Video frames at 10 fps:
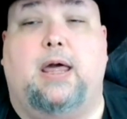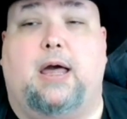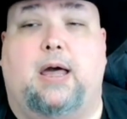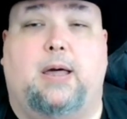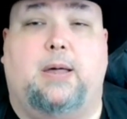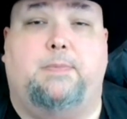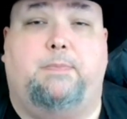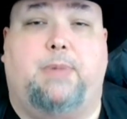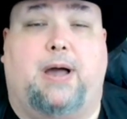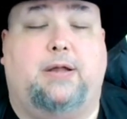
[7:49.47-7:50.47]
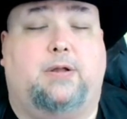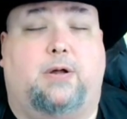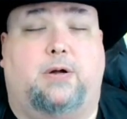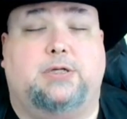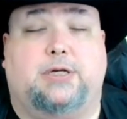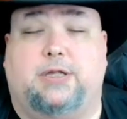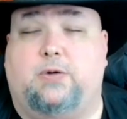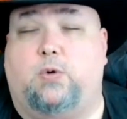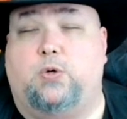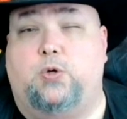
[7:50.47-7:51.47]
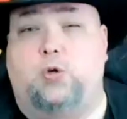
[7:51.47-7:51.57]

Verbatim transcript: um, by and large, I think we're